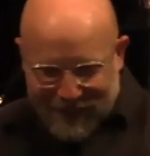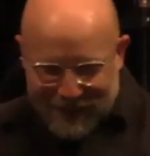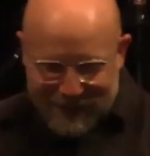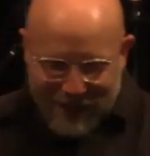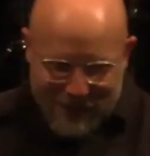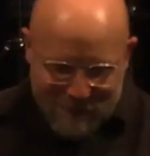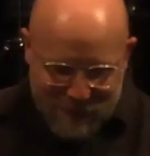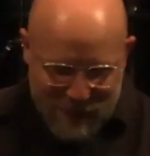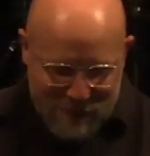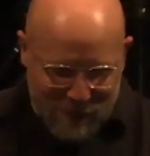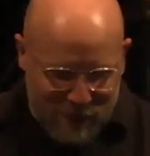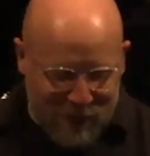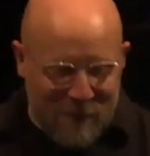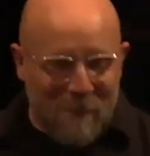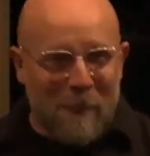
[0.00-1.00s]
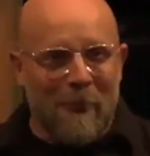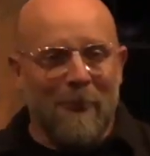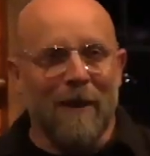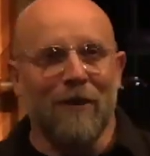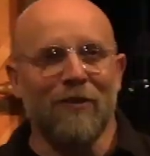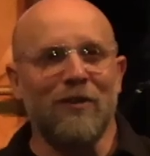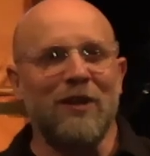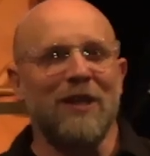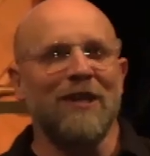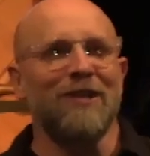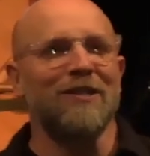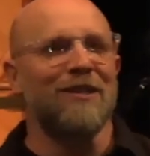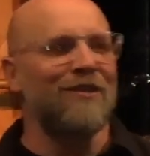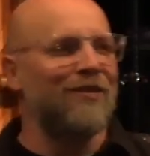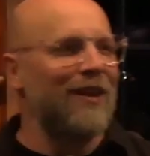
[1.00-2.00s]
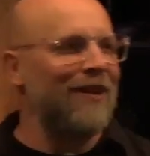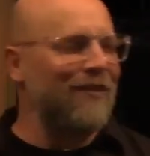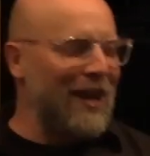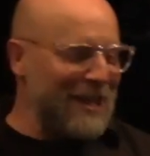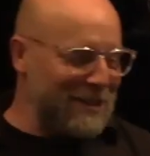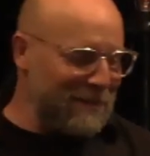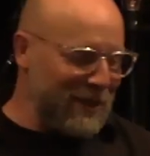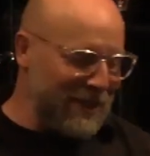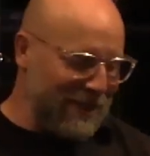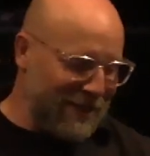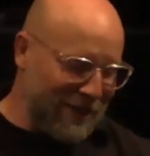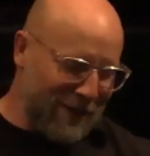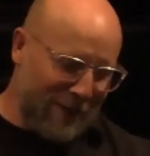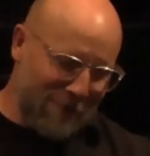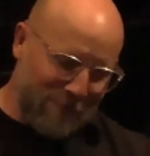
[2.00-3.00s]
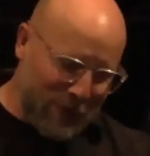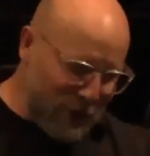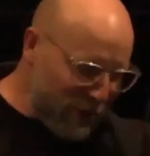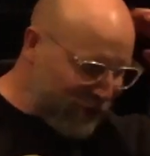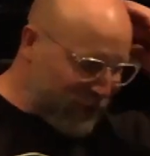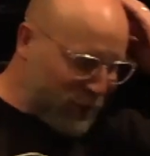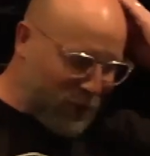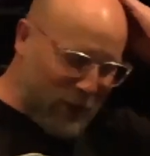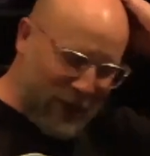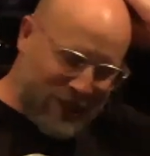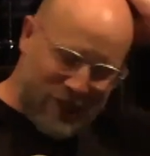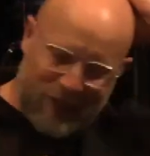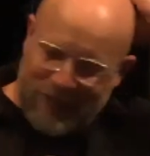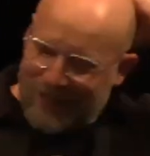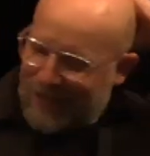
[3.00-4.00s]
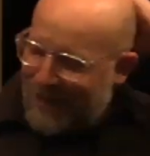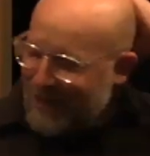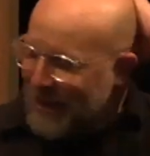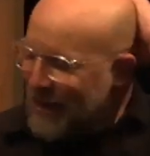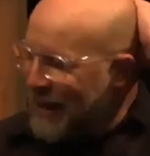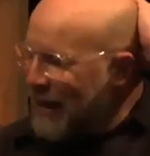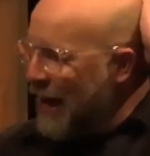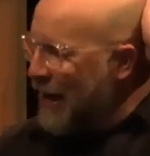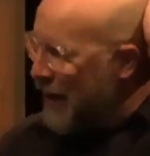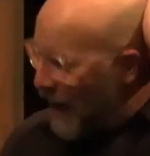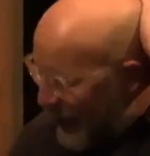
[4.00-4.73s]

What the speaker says: A lot of people over the years have asked me a beautiful question, and I